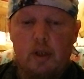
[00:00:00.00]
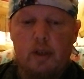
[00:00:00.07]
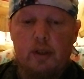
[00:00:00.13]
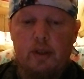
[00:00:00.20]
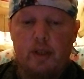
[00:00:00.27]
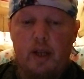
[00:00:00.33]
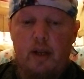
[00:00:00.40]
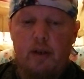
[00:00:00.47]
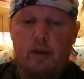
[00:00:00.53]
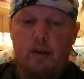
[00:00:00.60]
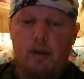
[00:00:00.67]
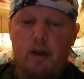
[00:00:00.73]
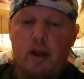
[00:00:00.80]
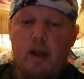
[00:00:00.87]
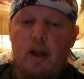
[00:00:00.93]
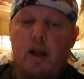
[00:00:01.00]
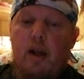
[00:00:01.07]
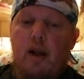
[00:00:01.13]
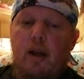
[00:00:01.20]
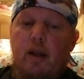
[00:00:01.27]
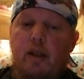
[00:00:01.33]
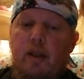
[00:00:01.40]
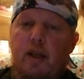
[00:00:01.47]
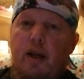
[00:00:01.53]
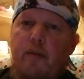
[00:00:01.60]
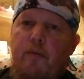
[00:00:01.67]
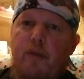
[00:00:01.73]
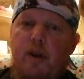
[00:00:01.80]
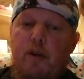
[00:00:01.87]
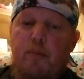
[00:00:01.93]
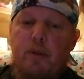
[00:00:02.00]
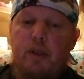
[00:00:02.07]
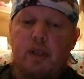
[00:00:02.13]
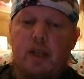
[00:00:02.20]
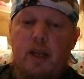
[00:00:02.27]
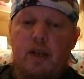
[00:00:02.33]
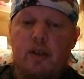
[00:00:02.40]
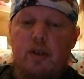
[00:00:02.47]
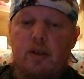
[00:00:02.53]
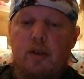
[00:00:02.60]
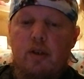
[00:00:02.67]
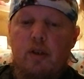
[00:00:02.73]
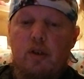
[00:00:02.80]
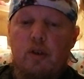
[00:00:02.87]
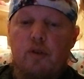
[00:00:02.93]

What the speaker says: stand here. And failed medication